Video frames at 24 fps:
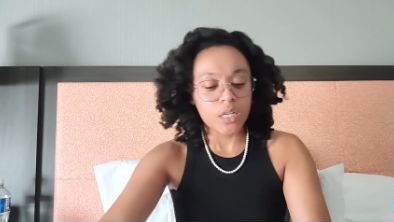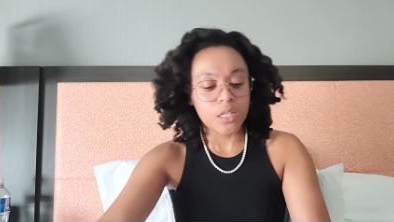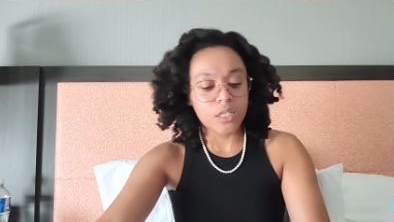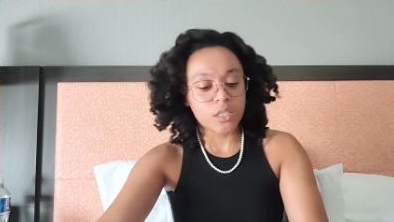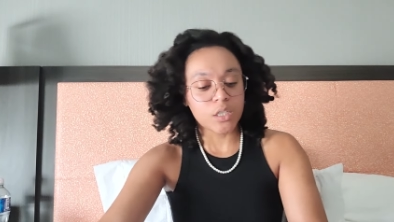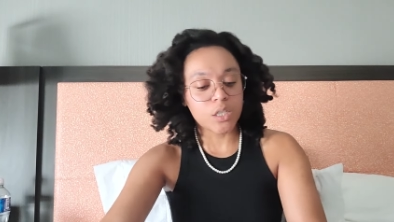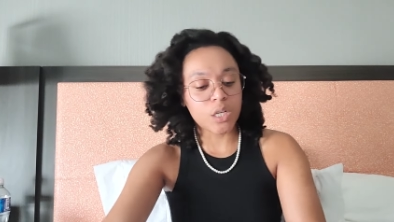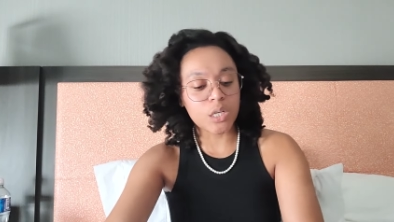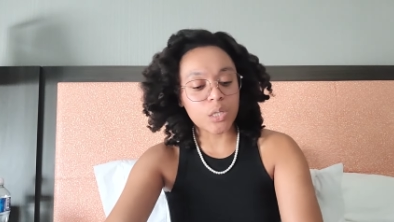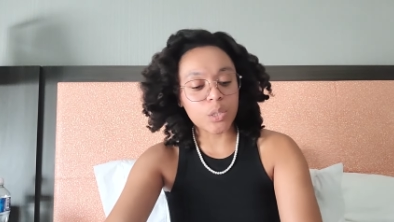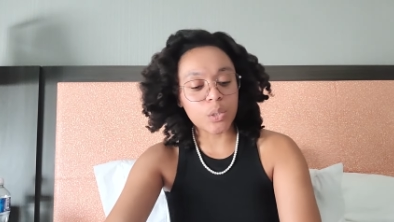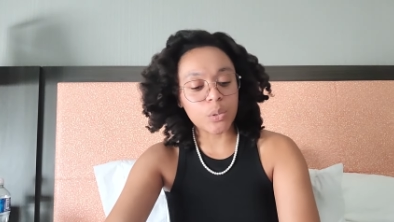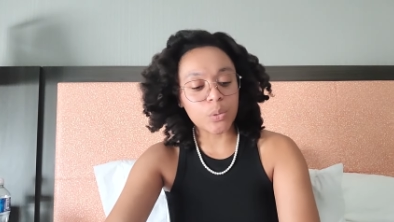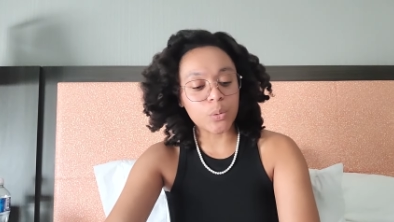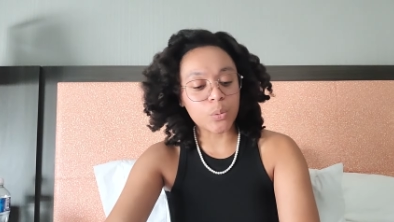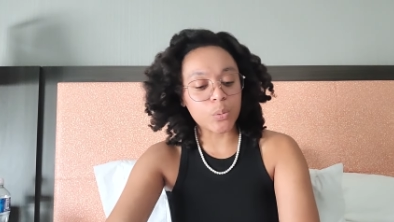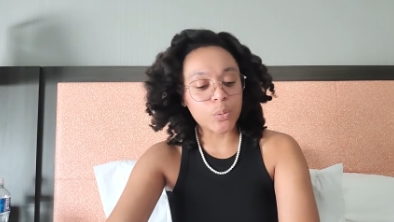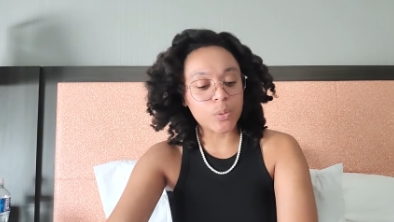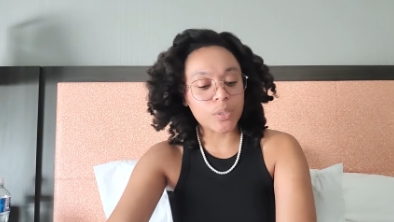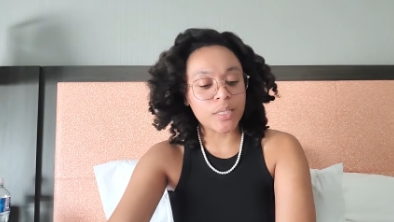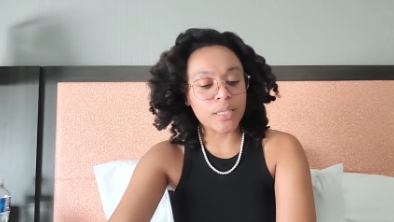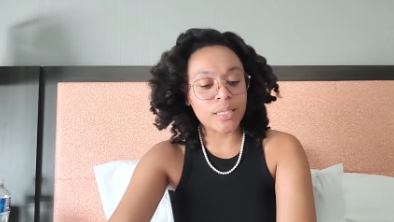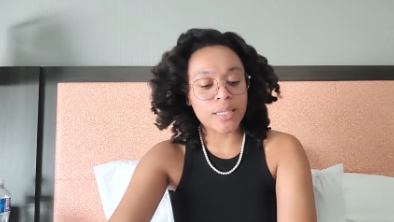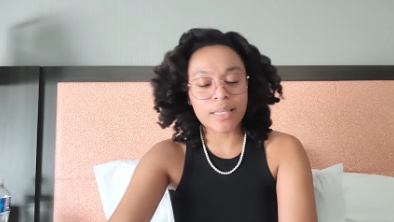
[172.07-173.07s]

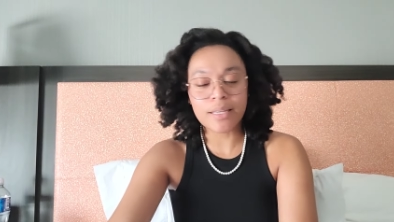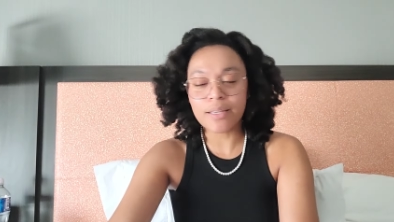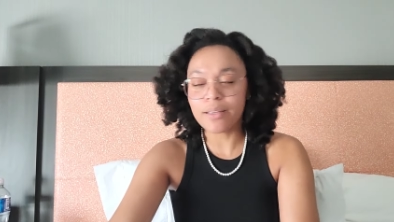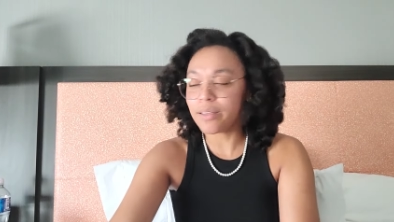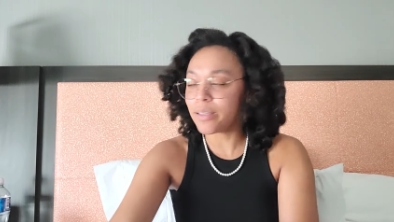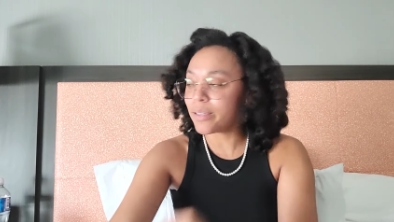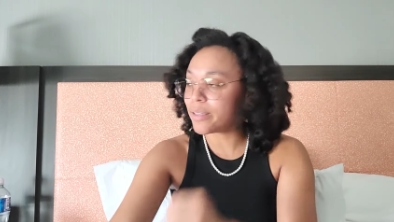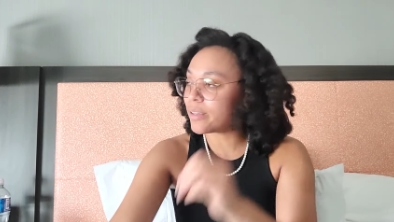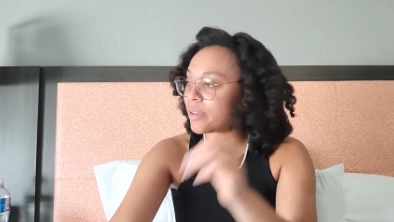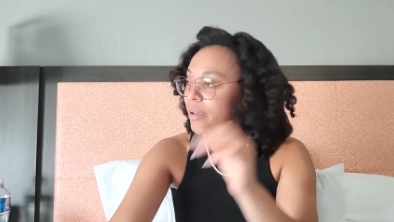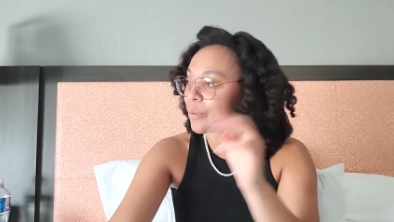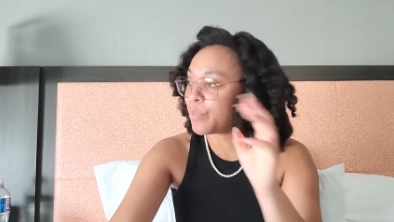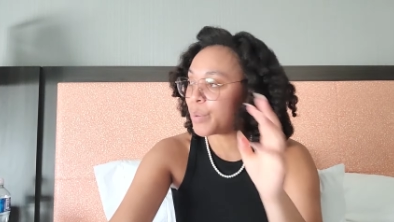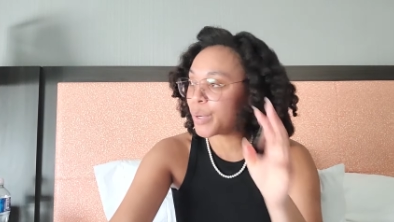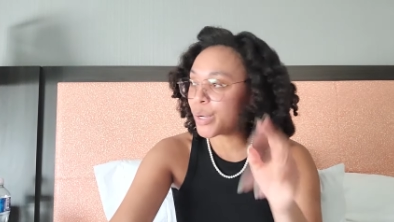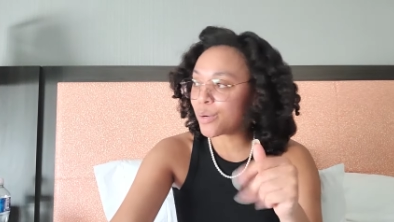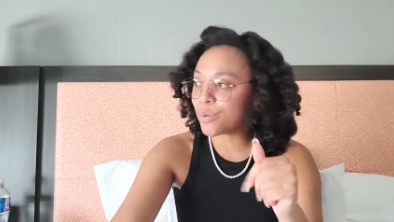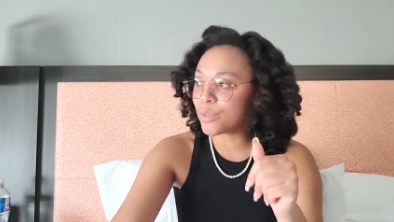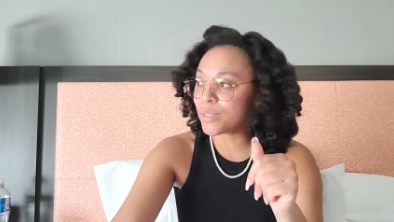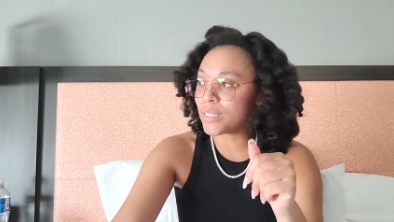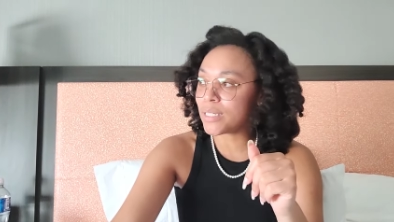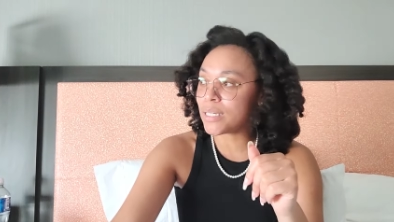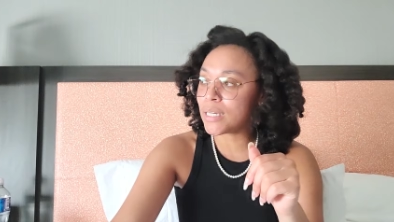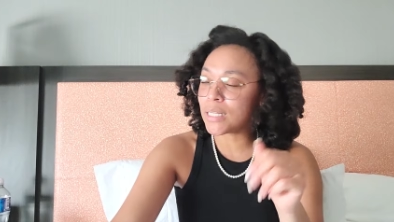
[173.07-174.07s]
So they
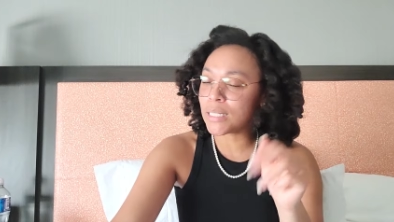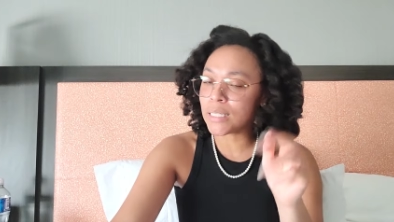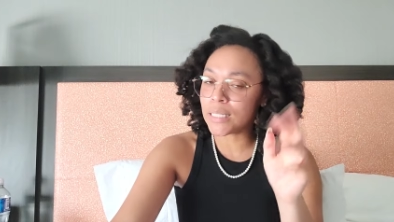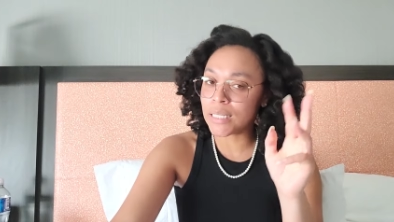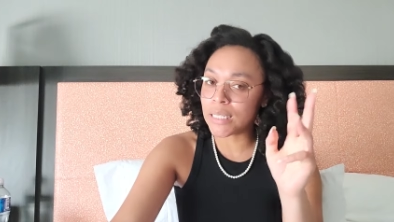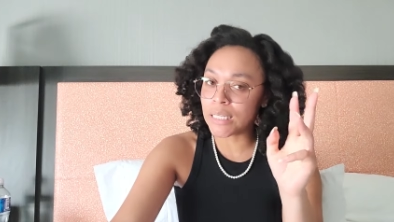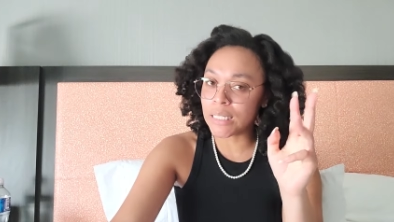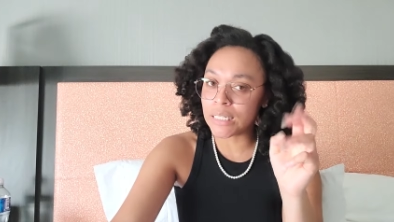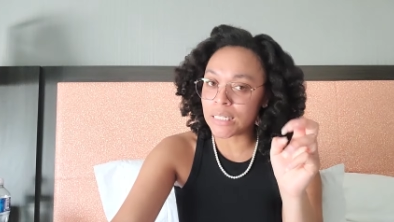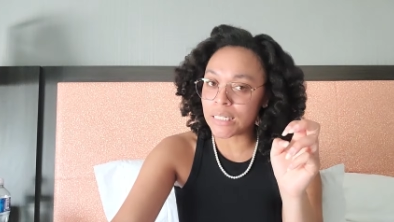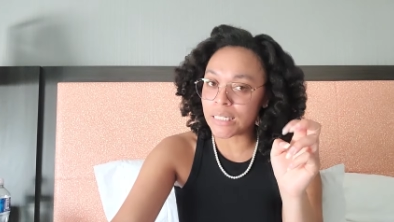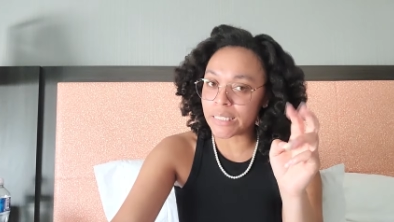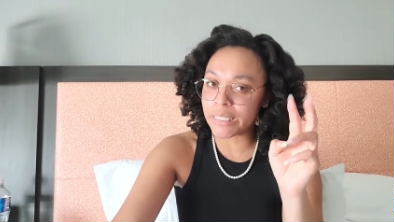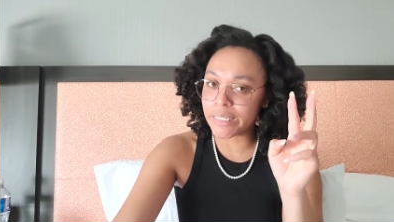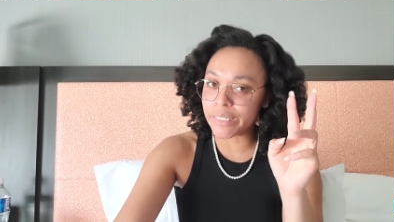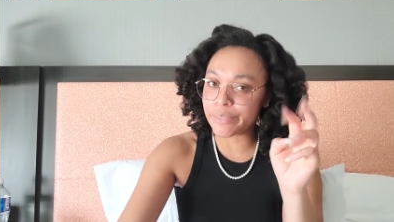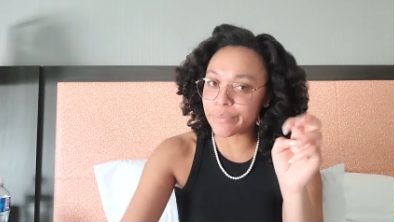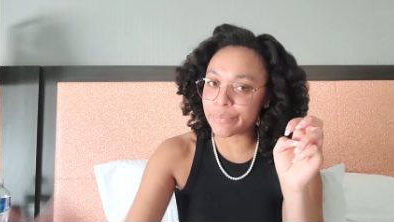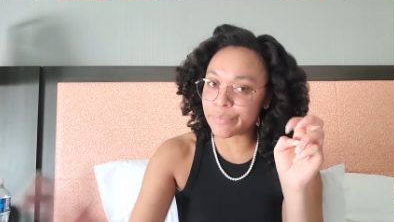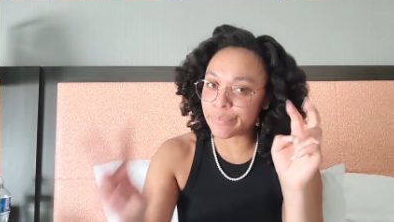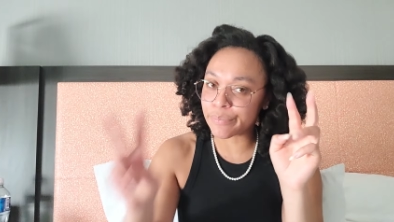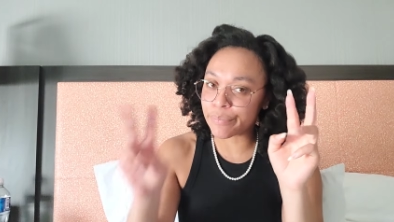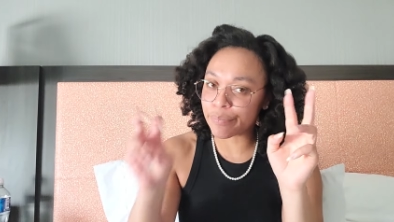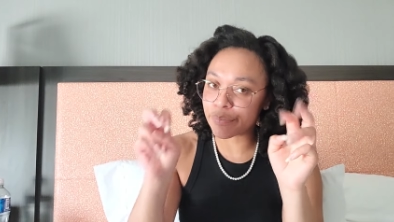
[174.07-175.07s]
apparently cleaned
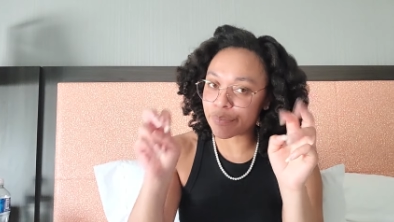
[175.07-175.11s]
it.